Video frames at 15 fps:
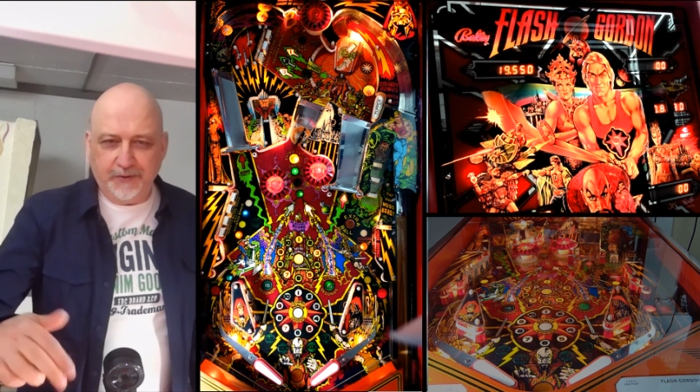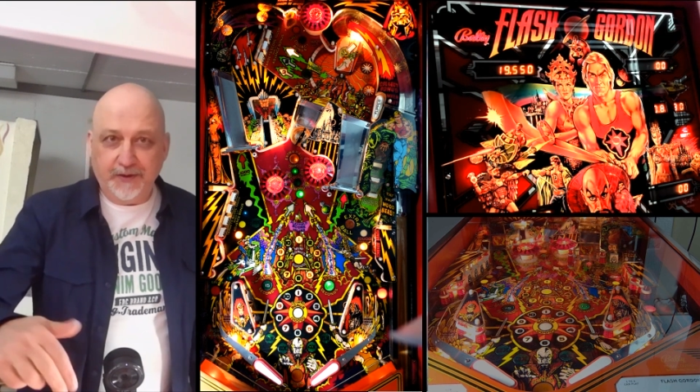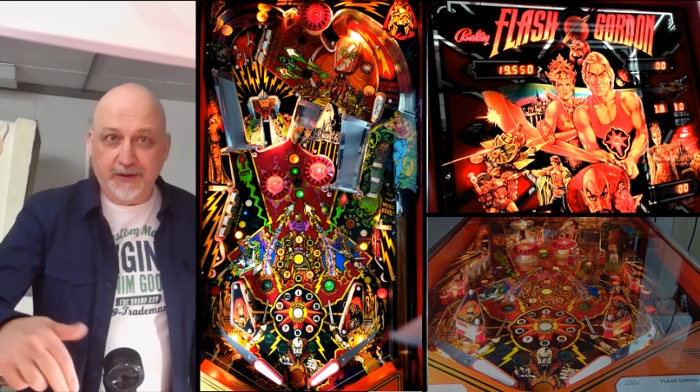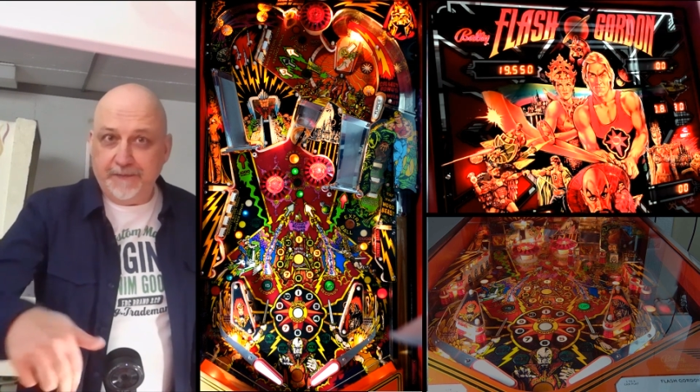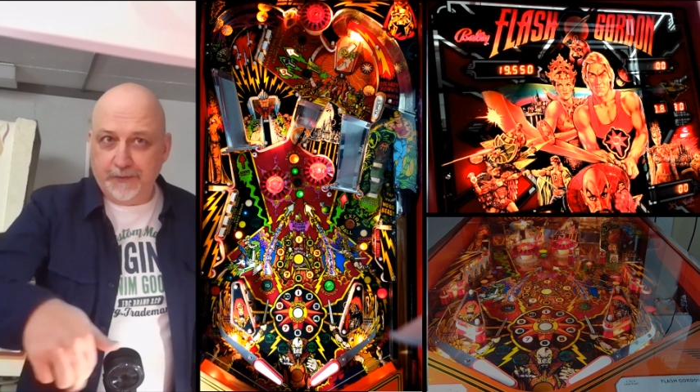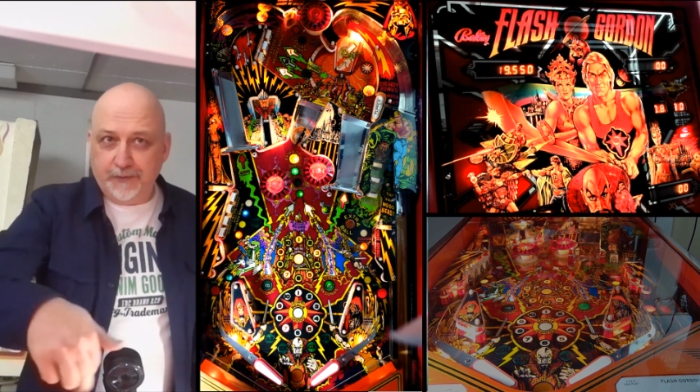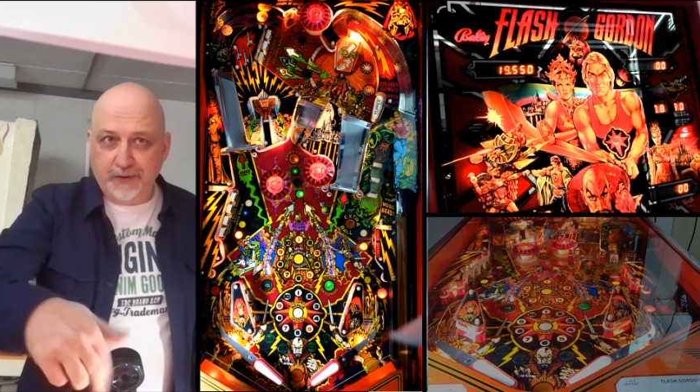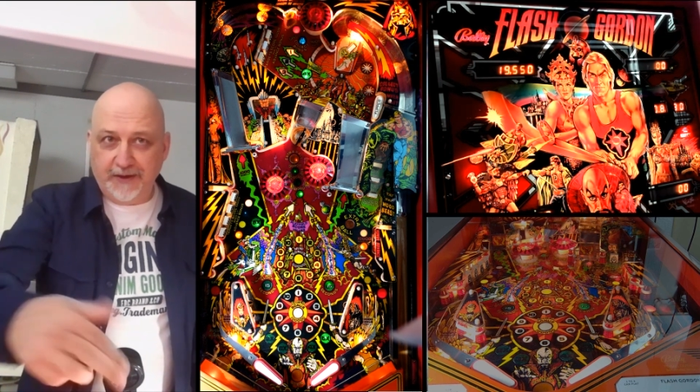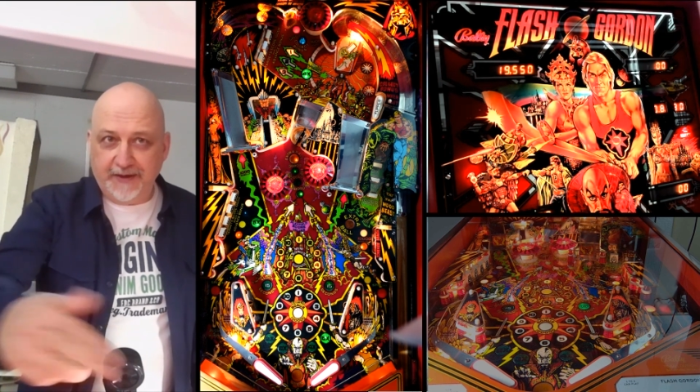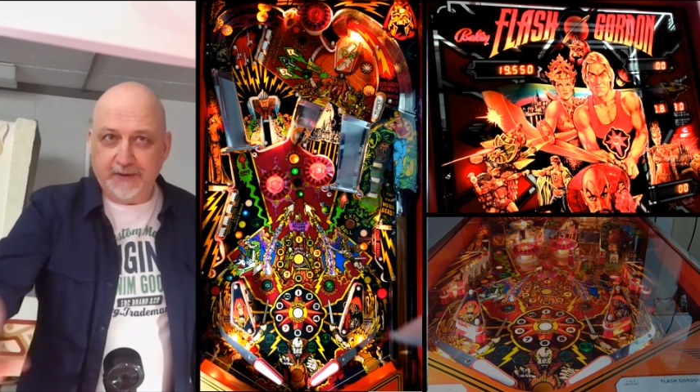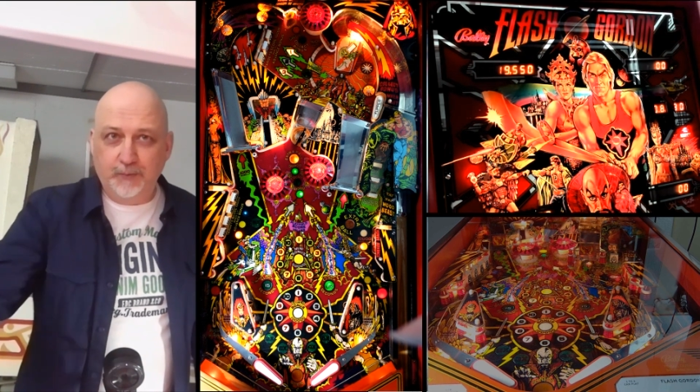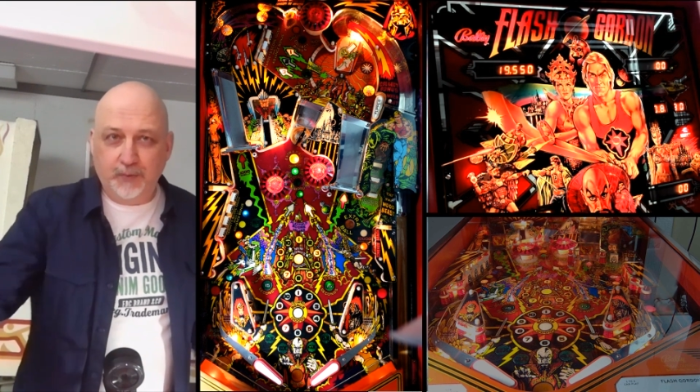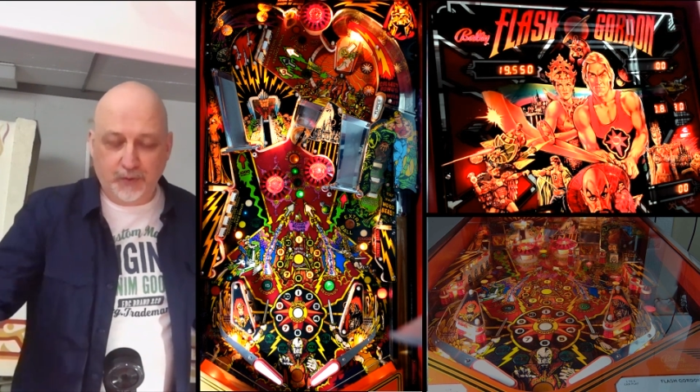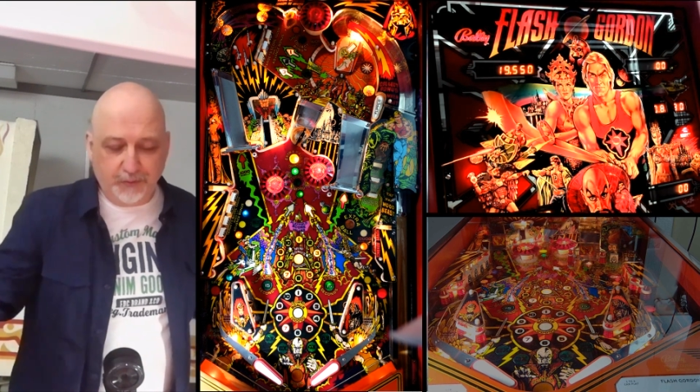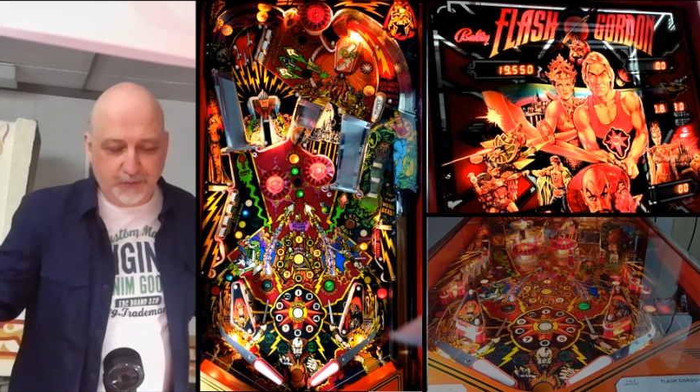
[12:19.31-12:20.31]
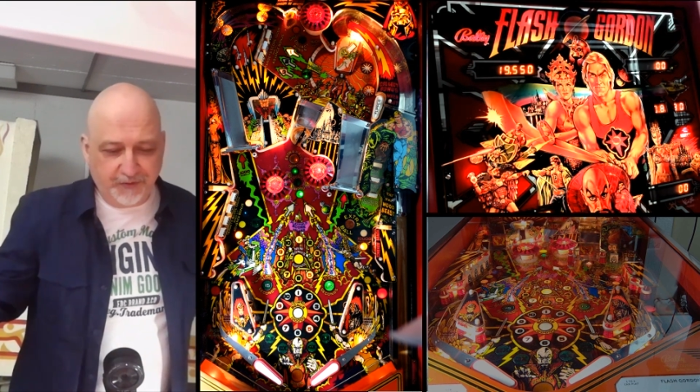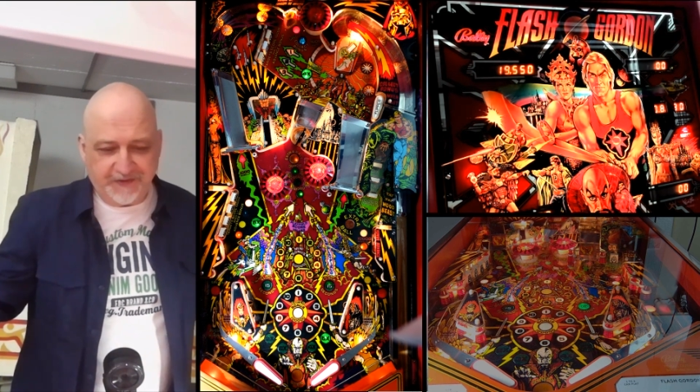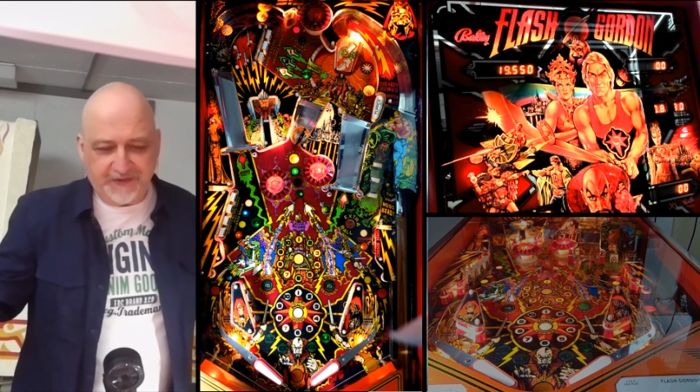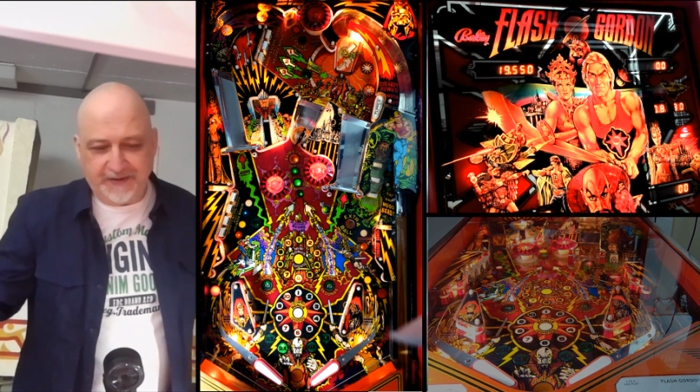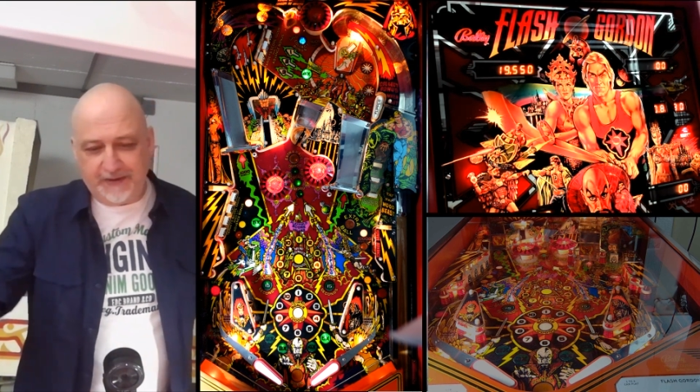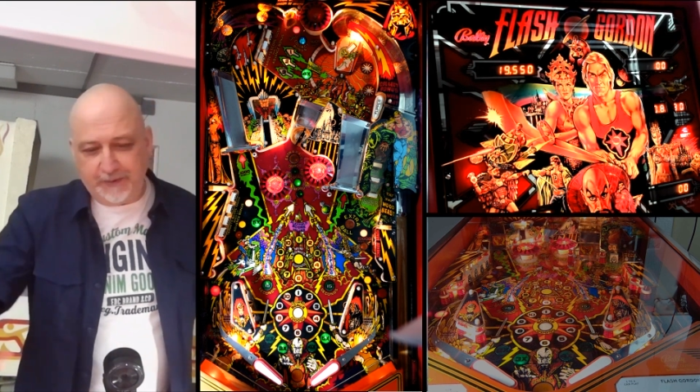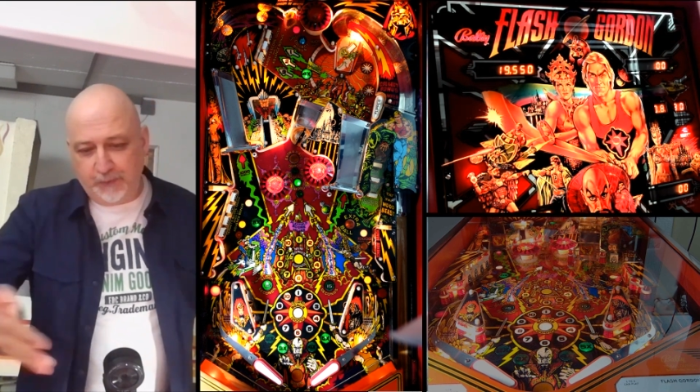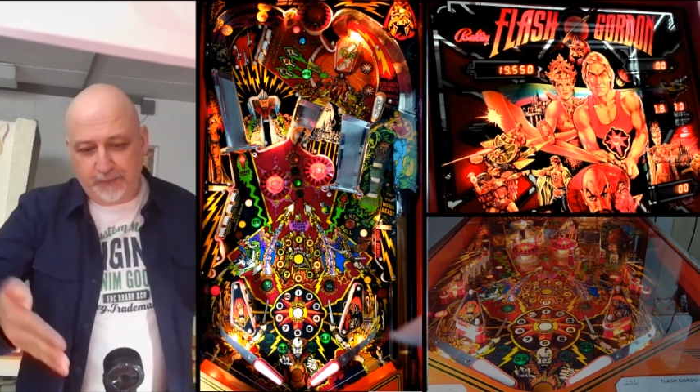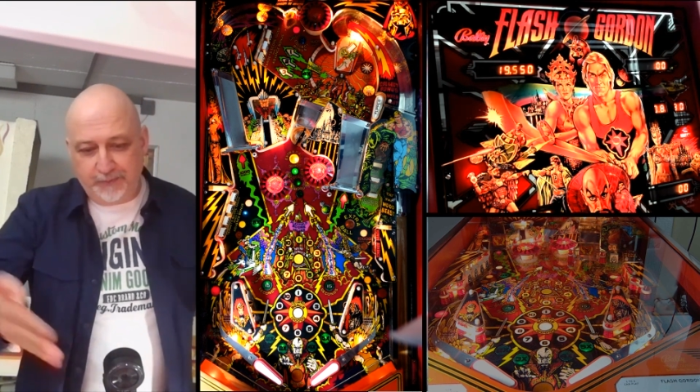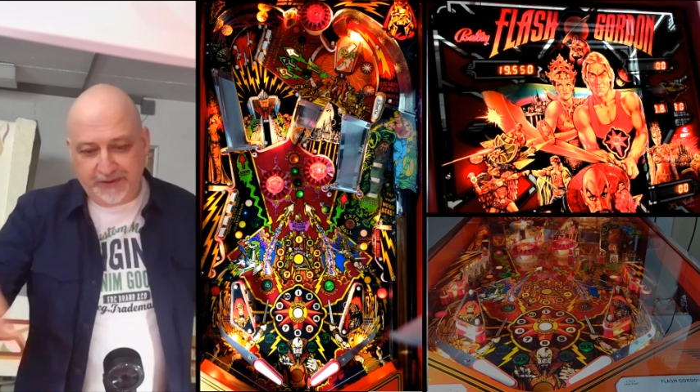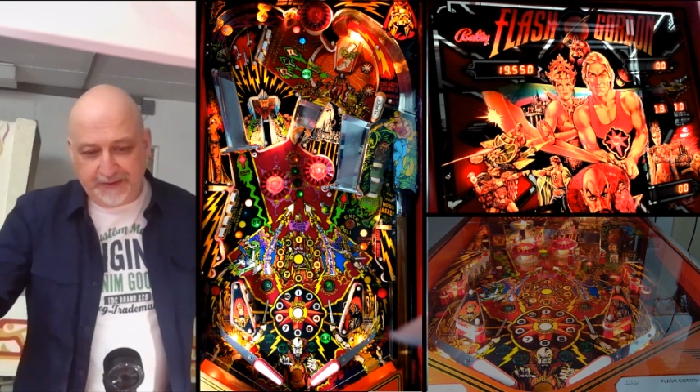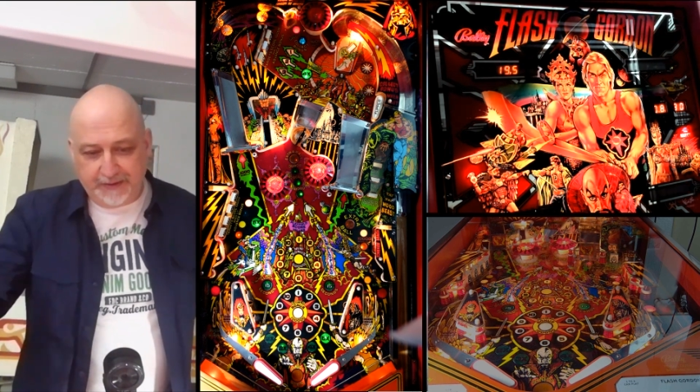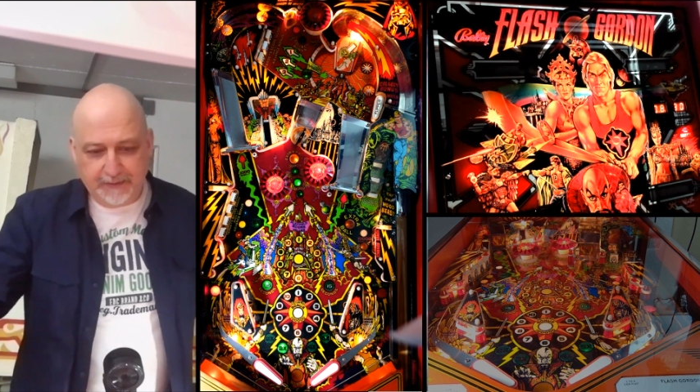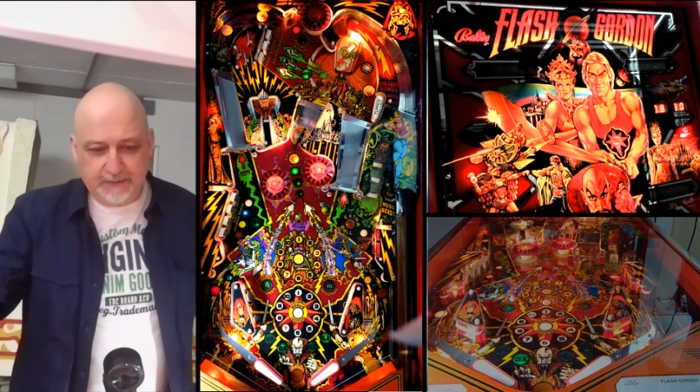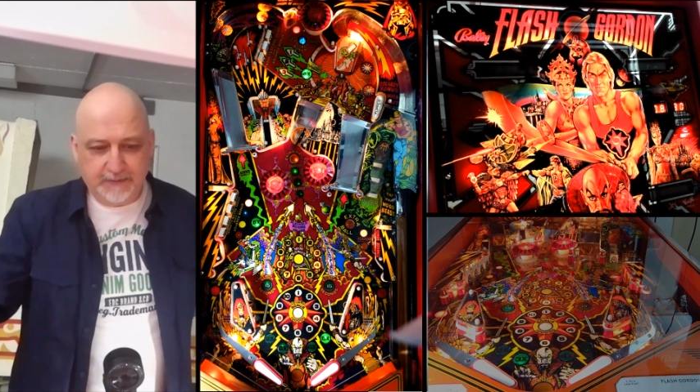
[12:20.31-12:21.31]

if you collect the bonus, then it will be